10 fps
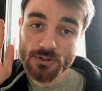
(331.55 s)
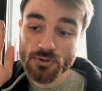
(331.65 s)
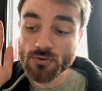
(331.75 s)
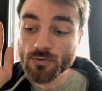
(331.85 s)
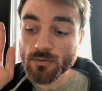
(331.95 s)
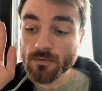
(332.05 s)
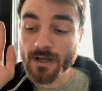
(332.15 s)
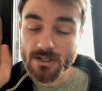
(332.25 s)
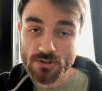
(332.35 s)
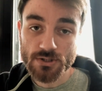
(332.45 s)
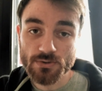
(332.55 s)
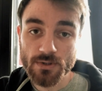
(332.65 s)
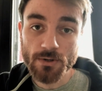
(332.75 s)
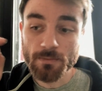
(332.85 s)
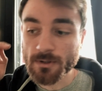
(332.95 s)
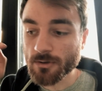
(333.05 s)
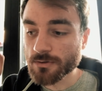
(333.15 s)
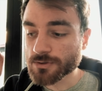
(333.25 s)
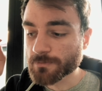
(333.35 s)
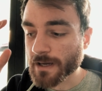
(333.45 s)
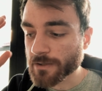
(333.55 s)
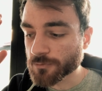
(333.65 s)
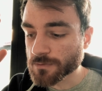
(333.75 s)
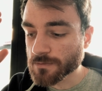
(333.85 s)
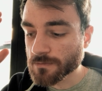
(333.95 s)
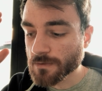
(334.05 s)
to the actual studio, because Pinewood,